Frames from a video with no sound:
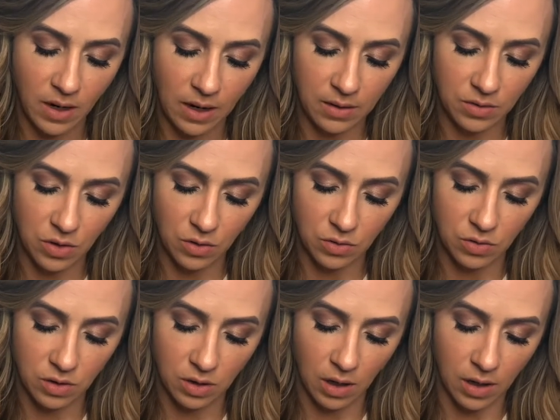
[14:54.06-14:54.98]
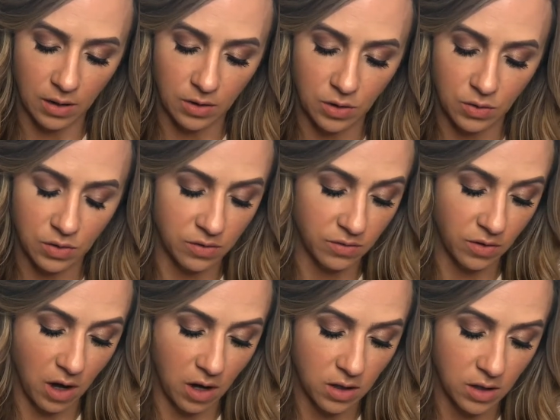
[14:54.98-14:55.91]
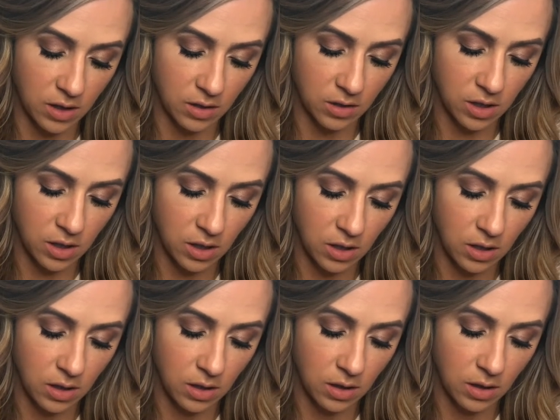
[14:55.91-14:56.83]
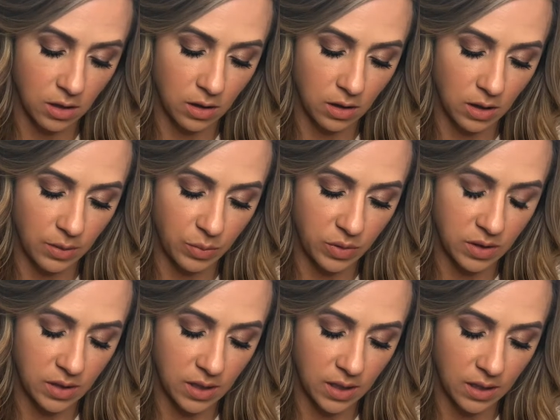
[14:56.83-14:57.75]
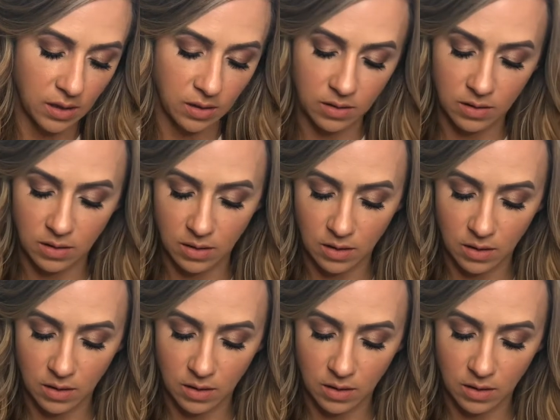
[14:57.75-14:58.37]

as those Dose of Colors lipsticks.